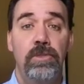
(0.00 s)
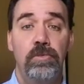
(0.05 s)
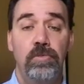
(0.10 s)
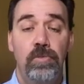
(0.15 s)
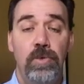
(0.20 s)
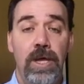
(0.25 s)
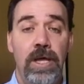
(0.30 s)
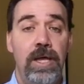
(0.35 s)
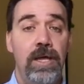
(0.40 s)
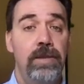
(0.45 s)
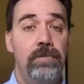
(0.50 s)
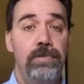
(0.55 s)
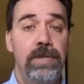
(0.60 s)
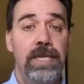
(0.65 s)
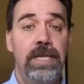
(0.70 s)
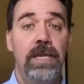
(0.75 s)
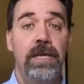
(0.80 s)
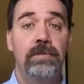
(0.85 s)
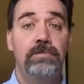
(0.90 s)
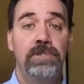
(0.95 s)
1
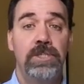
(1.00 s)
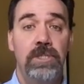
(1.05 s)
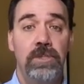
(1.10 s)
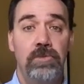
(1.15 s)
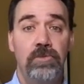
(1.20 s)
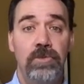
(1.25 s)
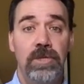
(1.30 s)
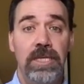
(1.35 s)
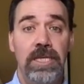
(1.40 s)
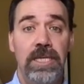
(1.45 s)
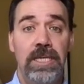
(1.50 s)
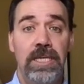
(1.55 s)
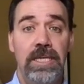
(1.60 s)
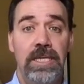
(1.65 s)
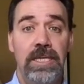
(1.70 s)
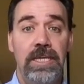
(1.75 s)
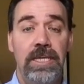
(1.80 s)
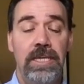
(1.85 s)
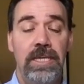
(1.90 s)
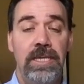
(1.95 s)
becomes
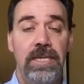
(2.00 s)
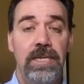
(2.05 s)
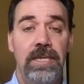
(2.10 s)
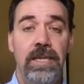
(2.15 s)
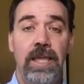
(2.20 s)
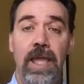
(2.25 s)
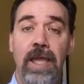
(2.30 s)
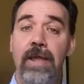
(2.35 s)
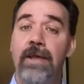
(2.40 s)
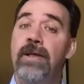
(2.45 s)
3,